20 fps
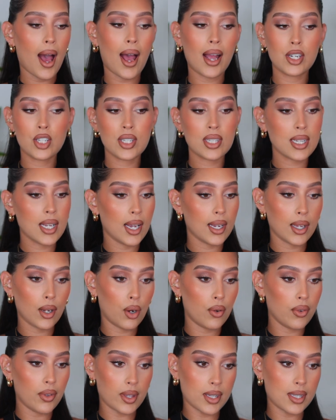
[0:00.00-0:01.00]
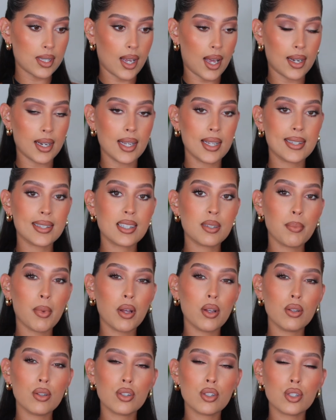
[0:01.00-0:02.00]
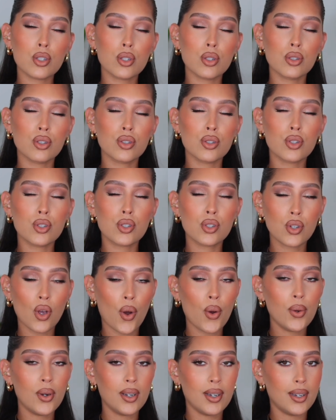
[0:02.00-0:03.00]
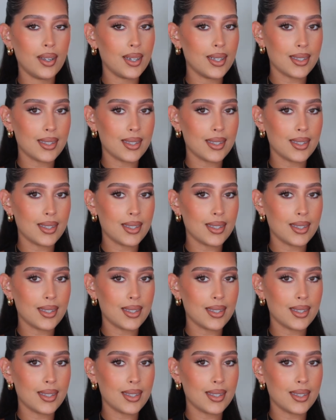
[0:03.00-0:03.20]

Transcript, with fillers: I just can't get over the scent. It smells so good.